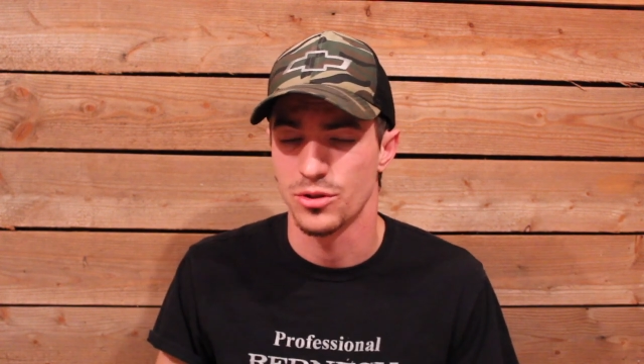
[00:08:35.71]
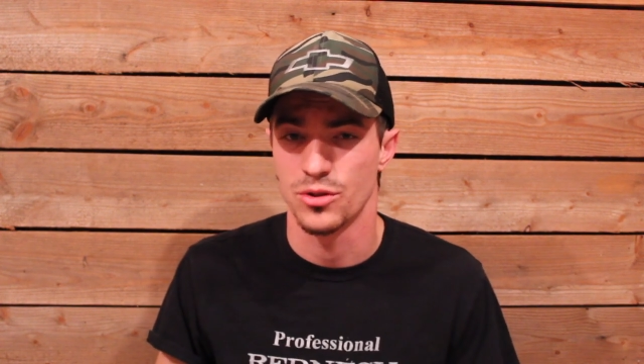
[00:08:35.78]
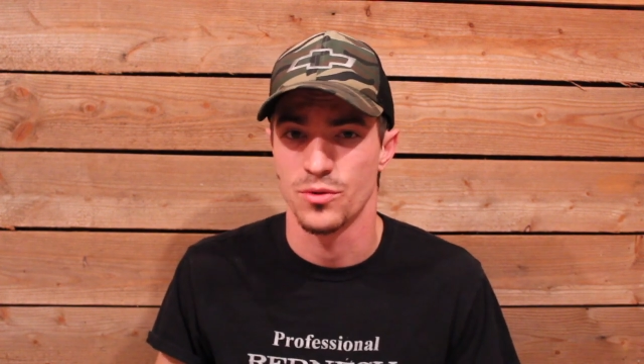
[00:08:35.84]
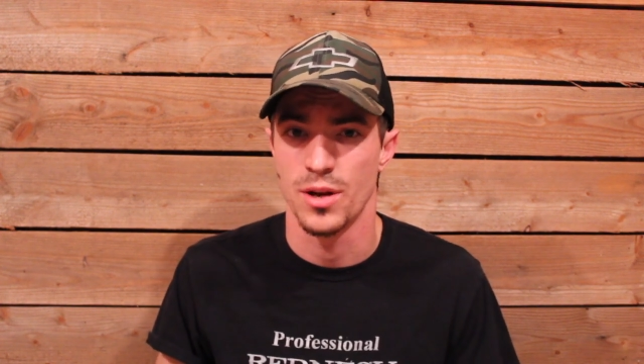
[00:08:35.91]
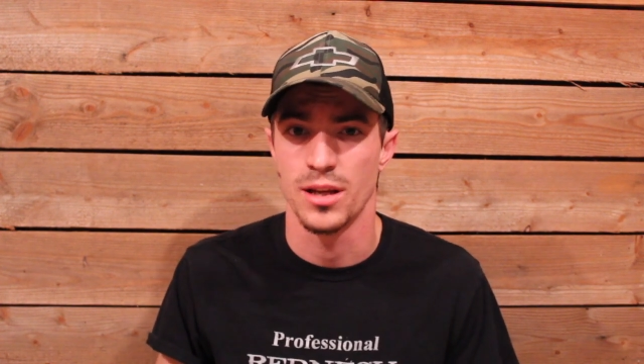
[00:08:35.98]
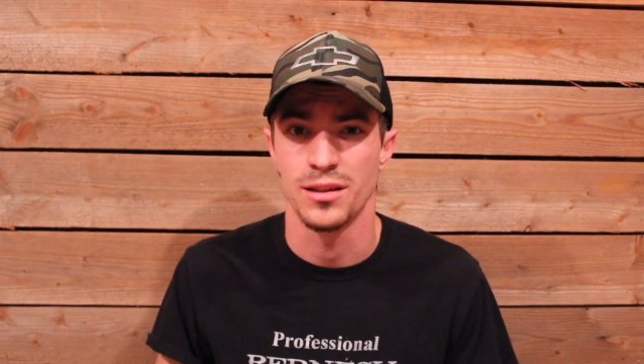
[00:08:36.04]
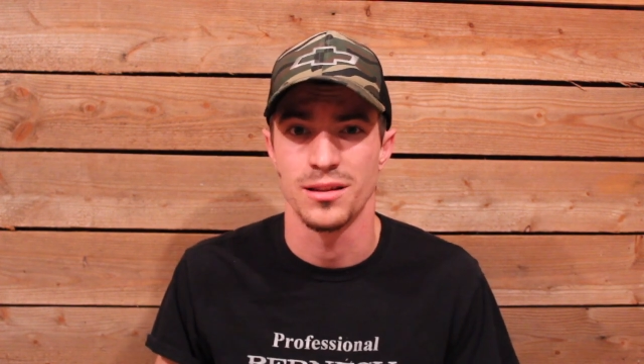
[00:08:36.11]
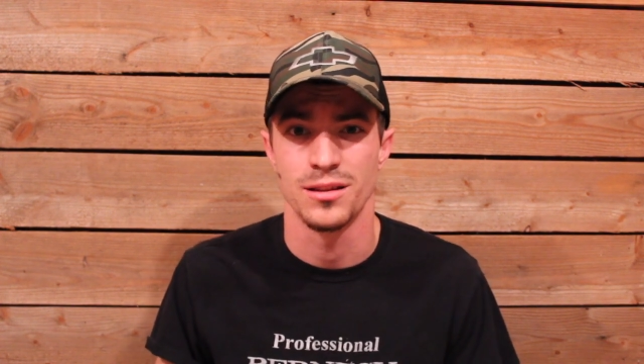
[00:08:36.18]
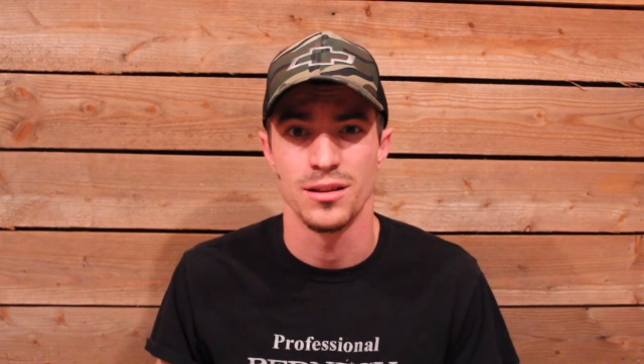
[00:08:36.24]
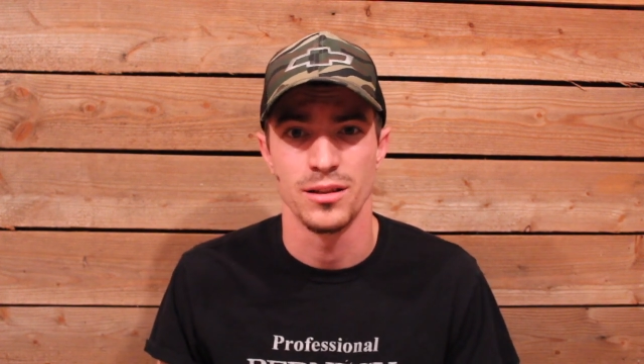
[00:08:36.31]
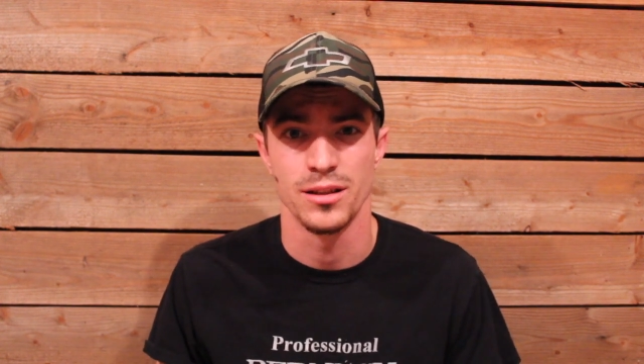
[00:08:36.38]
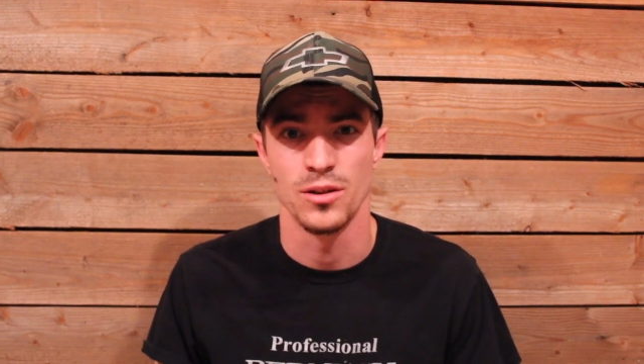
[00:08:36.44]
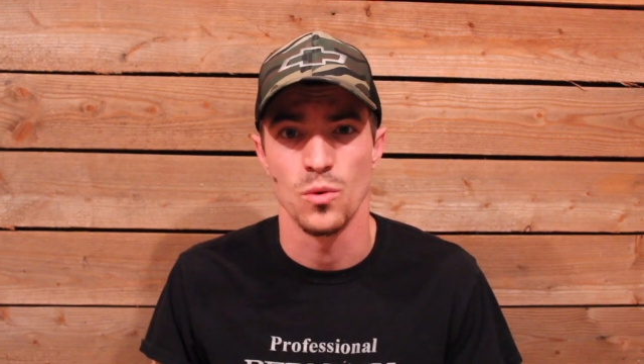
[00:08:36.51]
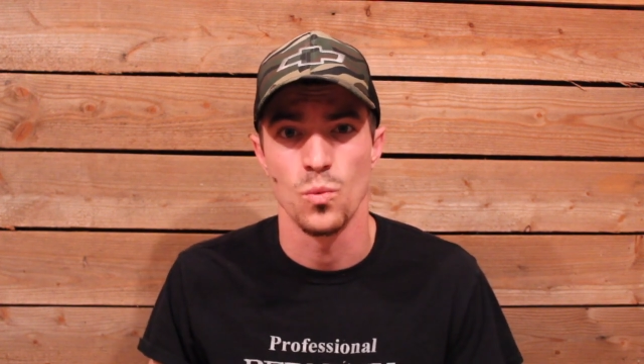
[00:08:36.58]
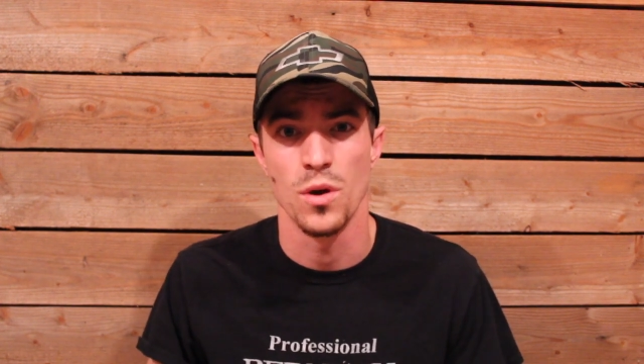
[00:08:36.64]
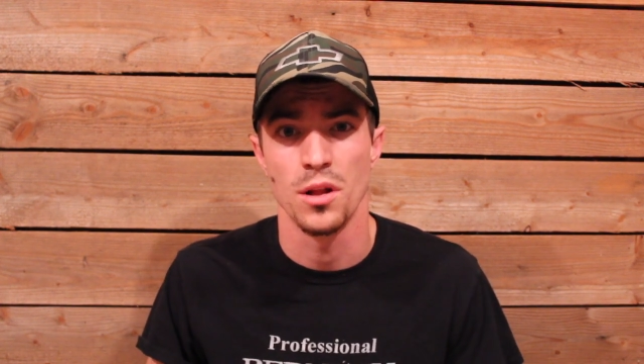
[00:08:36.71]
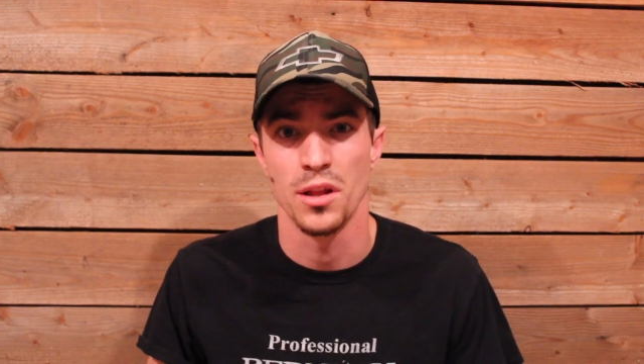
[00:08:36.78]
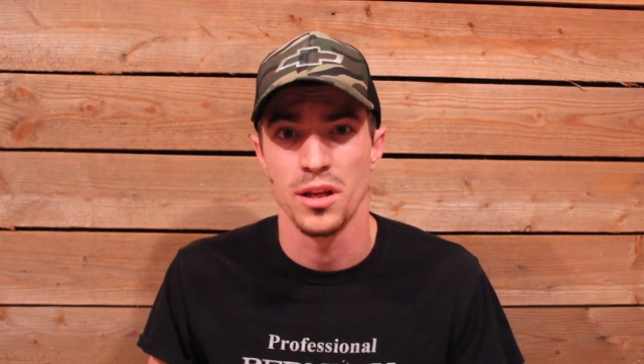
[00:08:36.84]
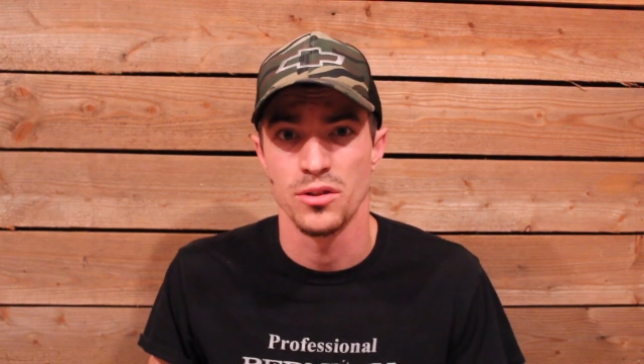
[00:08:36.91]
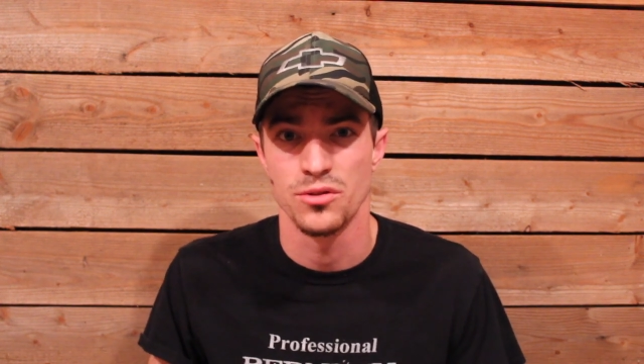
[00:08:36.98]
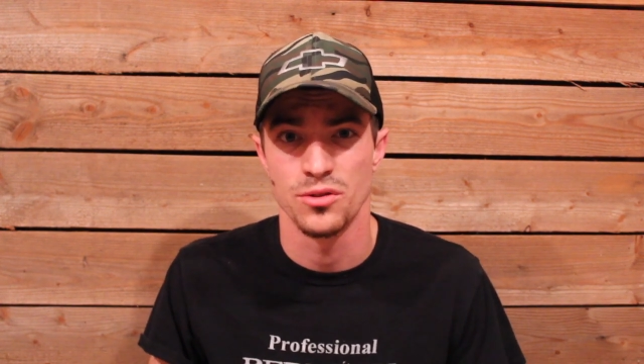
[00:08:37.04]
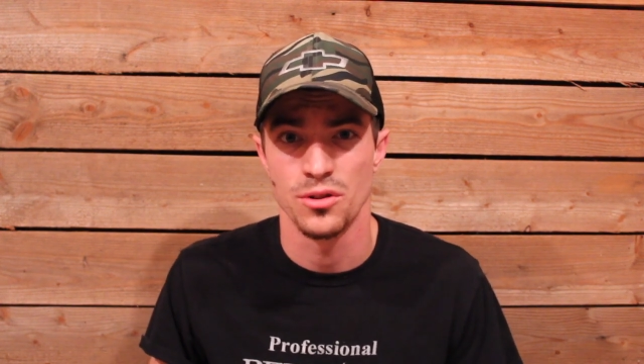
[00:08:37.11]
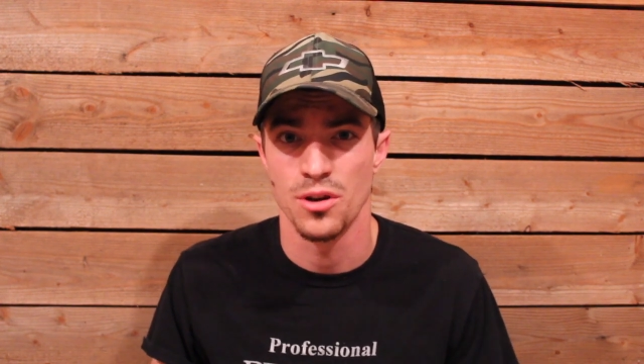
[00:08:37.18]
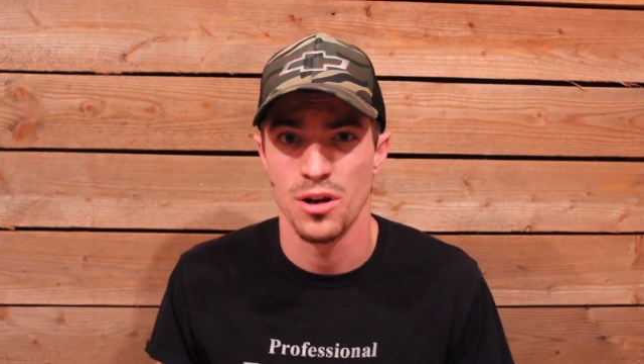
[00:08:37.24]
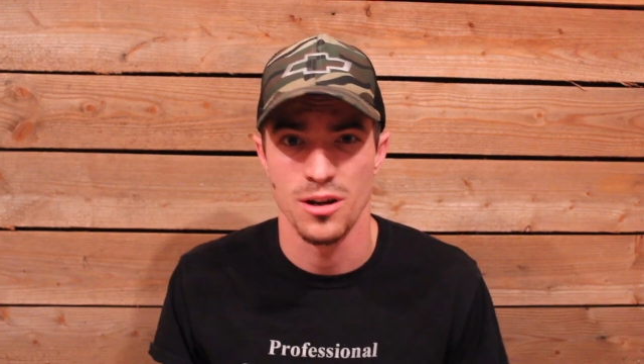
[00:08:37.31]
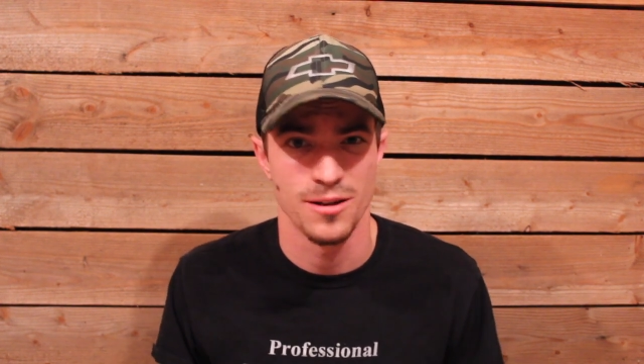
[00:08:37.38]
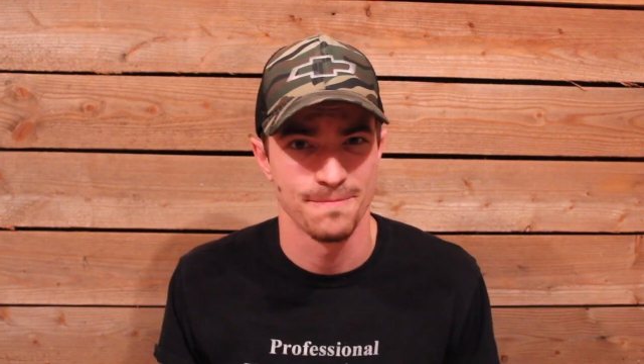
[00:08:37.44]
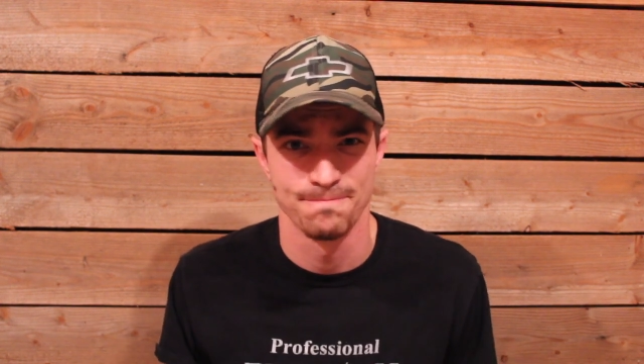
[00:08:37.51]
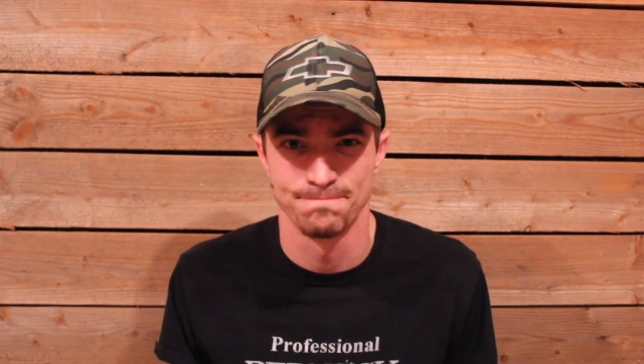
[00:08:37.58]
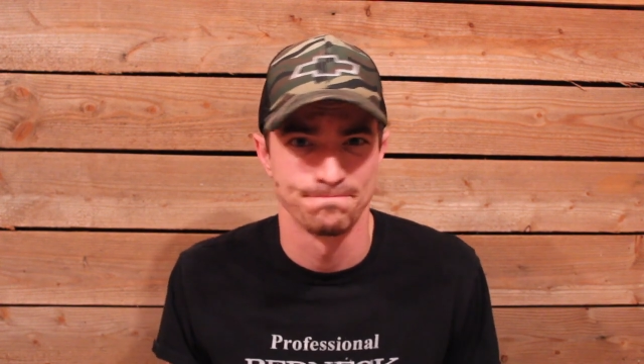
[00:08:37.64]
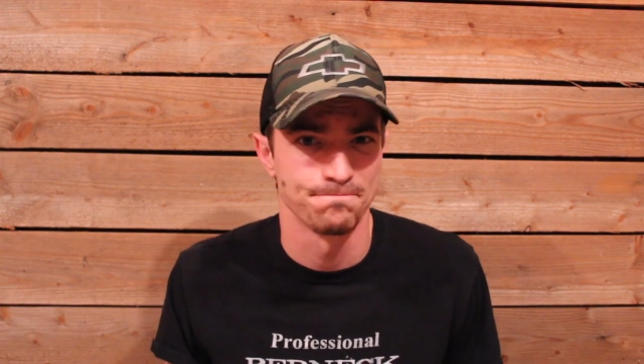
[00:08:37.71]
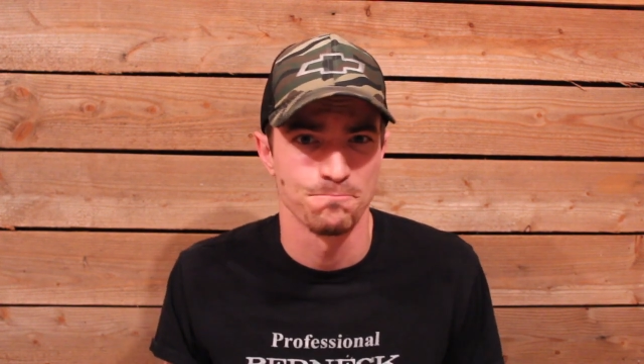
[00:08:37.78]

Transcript: strength in a well-aged cigar,